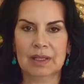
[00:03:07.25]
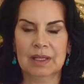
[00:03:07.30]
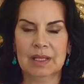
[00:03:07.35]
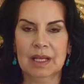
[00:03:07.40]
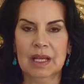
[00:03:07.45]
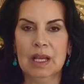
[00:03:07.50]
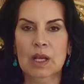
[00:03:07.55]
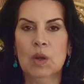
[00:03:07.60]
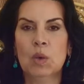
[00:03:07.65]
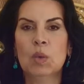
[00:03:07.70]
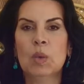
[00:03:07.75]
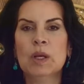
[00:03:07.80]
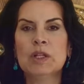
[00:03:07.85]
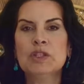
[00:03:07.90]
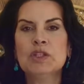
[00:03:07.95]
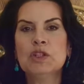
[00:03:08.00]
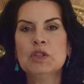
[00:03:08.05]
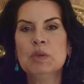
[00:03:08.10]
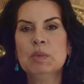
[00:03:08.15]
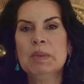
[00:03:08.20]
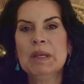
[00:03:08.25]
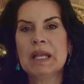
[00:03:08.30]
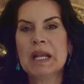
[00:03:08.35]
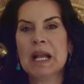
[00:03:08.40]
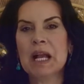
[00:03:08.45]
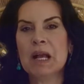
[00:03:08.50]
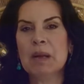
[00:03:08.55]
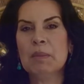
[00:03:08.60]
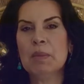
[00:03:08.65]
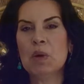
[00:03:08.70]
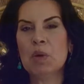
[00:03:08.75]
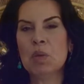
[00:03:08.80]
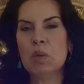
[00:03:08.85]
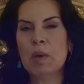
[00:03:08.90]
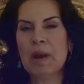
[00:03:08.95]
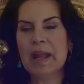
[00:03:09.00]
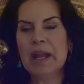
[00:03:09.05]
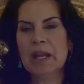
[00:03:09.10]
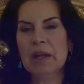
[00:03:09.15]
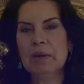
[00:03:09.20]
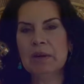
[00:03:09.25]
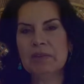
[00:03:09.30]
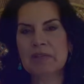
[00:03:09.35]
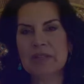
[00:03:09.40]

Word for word: Once you become aware of this